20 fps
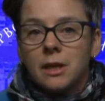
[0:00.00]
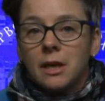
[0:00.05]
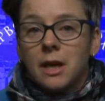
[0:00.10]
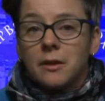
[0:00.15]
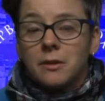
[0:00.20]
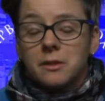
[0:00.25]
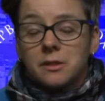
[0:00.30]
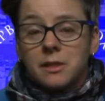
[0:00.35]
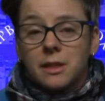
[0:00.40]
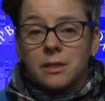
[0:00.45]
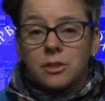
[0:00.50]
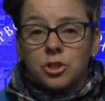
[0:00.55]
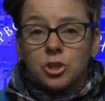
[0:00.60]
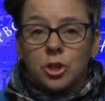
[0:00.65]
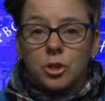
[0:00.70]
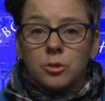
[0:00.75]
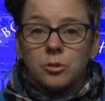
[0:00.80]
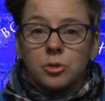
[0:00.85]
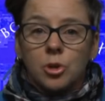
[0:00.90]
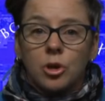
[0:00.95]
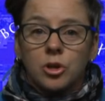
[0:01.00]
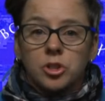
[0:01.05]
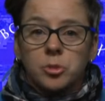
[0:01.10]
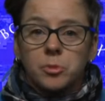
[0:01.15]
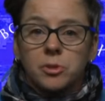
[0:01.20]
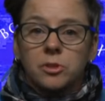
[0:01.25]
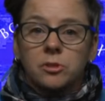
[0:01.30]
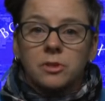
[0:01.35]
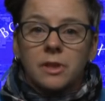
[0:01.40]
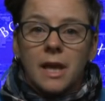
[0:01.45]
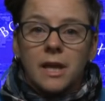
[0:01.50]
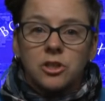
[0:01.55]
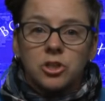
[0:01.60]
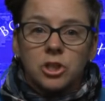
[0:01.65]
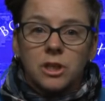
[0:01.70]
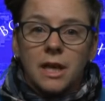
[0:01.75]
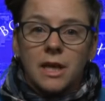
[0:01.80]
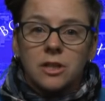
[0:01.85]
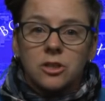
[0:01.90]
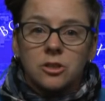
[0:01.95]
at the St. Joe's Hospital
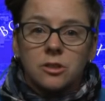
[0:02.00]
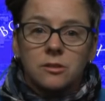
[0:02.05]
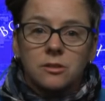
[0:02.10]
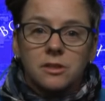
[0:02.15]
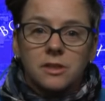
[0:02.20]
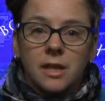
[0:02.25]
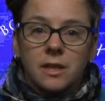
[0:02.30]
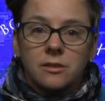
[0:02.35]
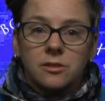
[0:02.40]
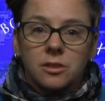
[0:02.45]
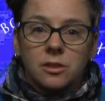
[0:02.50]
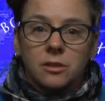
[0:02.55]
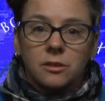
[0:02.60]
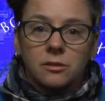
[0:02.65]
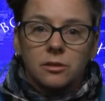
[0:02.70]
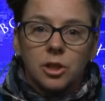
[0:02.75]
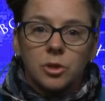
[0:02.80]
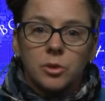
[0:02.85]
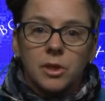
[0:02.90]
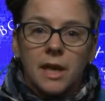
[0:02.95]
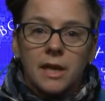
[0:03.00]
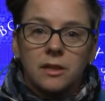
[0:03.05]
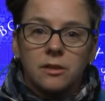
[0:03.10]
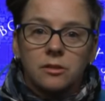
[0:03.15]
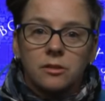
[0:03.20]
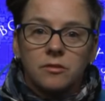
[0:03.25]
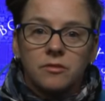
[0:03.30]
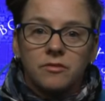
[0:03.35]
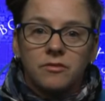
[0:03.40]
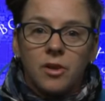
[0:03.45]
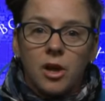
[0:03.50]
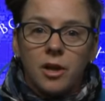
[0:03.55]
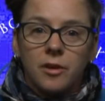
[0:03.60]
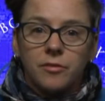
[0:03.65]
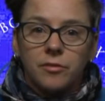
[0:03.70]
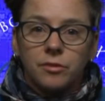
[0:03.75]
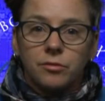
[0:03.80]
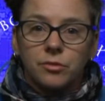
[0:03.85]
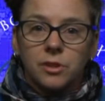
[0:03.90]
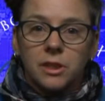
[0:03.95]
Education Center, located at
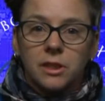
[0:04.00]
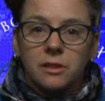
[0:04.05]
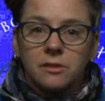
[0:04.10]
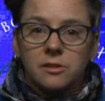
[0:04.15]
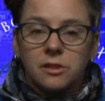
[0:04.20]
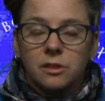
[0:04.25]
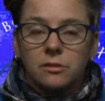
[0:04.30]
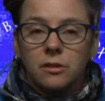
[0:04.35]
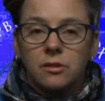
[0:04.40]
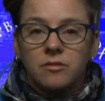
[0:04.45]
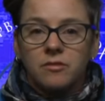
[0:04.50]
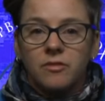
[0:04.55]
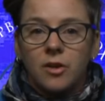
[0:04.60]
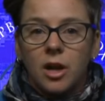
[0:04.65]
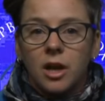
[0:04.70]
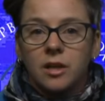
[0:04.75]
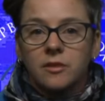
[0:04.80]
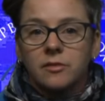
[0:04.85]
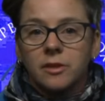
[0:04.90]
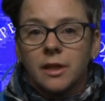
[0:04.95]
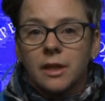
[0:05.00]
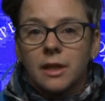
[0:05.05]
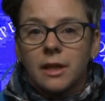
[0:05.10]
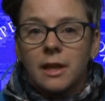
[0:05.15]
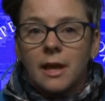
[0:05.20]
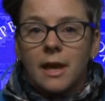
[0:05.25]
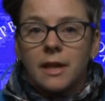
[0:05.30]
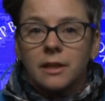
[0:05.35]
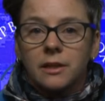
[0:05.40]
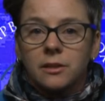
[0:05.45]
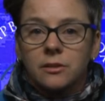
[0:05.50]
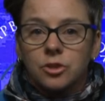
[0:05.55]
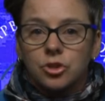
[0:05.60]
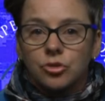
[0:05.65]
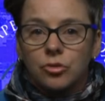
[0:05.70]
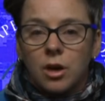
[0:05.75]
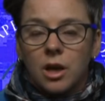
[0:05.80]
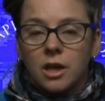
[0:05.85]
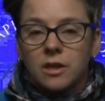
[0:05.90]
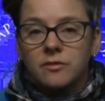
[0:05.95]
5305 Elliott
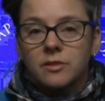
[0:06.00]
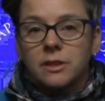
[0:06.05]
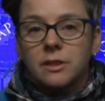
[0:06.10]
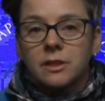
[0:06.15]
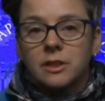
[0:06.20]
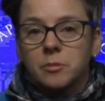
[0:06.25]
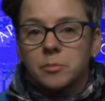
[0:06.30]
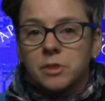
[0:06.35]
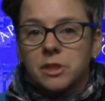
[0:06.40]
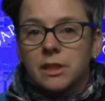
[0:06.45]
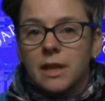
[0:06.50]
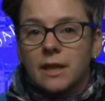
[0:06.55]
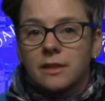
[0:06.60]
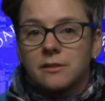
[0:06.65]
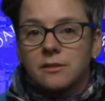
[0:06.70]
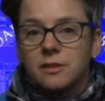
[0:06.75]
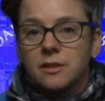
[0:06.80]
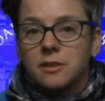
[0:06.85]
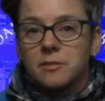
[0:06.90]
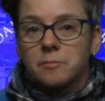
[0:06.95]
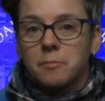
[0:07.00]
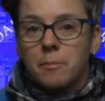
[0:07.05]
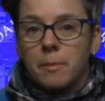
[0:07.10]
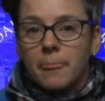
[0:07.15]
Drive in Ypsilanti.